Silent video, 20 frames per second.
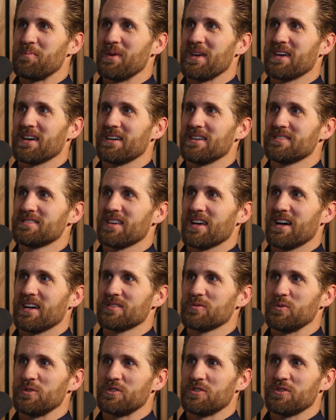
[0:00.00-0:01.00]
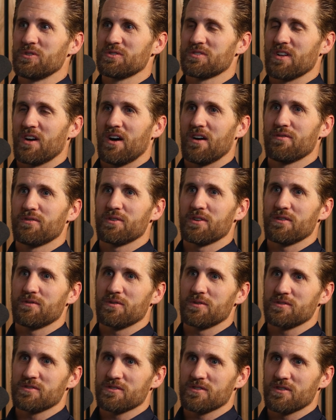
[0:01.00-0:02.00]
Because as we choose to offer
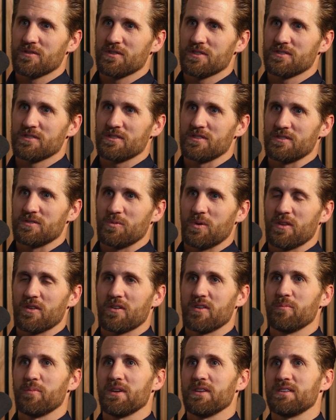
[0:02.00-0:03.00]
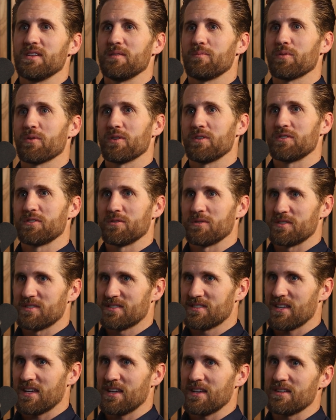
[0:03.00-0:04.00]
different services, whether it be deeper into
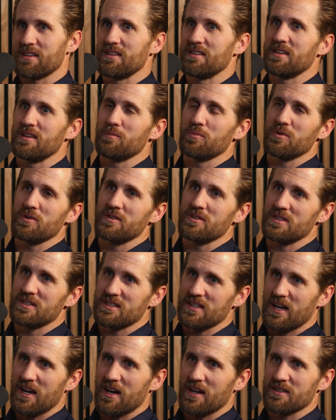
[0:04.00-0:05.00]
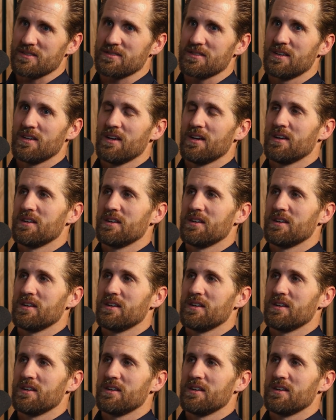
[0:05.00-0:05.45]
estate and deeper into tax,